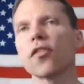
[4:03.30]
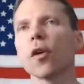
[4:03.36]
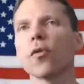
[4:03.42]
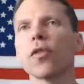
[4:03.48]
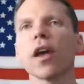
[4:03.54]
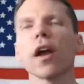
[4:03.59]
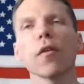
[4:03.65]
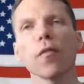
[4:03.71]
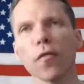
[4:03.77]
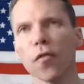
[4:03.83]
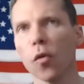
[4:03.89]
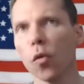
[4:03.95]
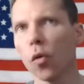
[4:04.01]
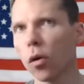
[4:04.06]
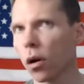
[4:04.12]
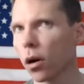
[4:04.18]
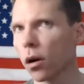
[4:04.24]
so
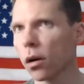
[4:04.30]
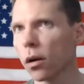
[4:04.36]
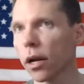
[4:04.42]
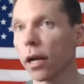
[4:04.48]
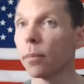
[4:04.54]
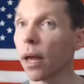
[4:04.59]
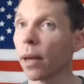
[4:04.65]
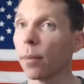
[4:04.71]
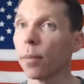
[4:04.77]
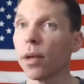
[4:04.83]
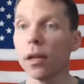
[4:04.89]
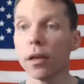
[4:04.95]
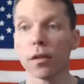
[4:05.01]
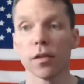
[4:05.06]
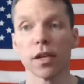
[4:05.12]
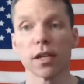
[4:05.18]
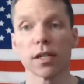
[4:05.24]
therefore, and
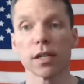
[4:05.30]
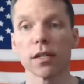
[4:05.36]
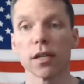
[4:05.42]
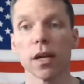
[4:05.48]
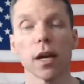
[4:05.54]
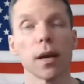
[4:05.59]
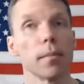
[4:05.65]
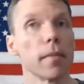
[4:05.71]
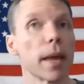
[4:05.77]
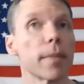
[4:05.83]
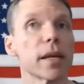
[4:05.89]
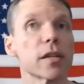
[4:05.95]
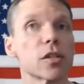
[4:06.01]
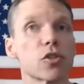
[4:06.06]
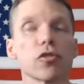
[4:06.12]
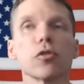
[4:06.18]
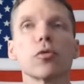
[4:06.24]
maybe
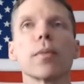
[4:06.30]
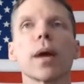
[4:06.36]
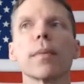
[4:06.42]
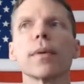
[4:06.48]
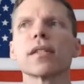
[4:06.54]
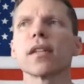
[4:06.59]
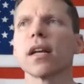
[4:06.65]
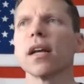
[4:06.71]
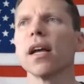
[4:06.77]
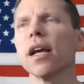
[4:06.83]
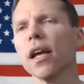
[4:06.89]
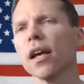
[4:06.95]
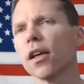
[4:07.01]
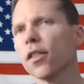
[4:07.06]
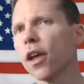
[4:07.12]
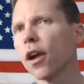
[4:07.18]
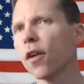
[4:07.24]
it's true, maybe it's not.
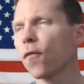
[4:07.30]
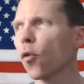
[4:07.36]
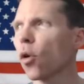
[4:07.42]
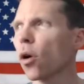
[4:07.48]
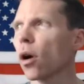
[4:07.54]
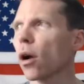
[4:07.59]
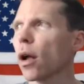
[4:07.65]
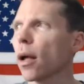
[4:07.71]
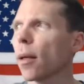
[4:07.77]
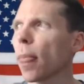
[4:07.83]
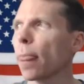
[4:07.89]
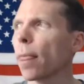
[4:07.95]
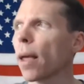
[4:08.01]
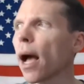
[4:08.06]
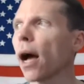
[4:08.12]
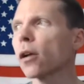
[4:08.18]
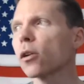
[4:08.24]
Therefore,
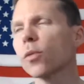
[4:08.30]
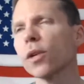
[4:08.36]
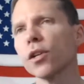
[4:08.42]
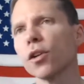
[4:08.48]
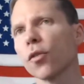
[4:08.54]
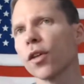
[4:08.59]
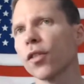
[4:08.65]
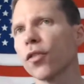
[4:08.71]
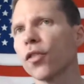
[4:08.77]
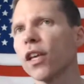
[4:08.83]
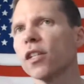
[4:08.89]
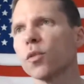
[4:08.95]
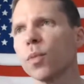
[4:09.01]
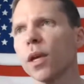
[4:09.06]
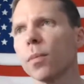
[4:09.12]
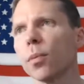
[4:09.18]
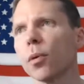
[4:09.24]
how do we know that
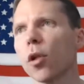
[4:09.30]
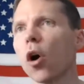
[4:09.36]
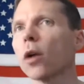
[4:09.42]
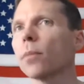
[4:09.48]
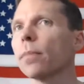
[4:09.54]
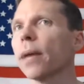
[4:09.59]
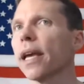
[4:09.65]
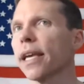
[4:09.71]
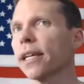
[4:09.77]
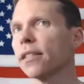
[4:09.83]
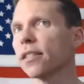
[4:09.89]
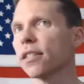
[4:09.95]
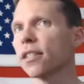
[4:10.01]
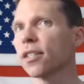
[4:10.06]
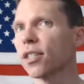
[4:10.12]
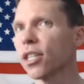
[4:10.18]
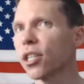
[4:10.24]
these people aren't making
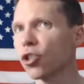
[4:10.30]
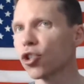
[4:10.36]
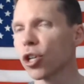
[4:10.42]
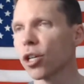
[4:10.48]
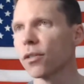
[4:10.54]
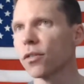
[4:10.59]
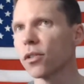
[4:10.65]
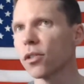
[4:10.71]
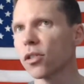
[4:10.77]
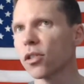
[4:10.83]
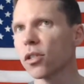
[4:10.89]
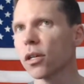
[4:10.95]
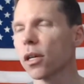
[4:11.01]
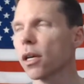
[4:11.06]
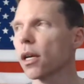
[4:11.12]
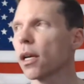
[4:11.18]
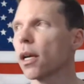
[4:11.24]
decisions
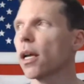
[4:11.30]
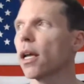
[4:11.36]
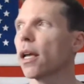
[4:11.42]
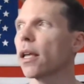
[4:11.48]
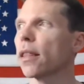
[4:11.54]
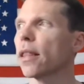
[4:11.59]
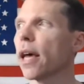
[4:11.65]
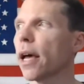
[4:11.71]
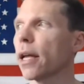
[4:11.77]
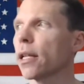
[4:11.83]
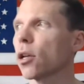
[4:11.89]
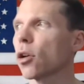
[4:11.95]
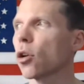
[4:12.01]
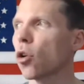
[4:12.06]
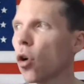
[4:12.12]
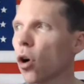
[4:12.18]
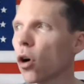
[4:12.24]
that
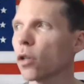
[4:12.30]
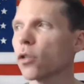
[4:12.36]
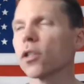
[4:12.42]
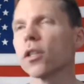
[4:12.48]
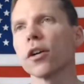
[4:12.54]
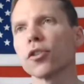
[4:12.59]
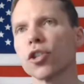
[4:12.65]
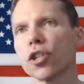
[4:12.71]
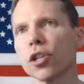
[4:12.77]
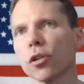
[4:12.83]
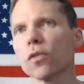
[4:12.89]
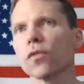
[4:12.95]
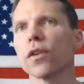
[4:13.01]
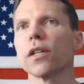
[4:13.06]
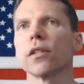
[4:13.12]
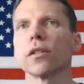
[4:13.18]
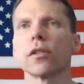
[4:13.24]
cause their
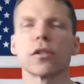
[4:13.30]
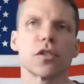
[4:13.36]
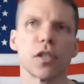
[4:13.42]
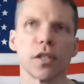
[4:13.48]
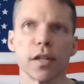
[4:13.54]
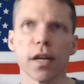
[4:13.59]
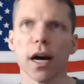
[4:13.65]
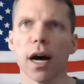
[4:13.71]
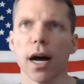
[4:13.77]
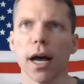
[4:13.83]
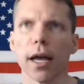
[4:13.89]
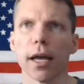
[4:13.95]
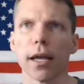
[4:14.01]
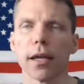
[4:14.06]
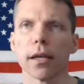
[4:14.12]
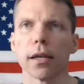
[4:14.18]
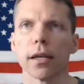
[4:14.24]
children to
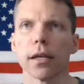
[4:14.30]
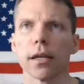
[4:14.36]
die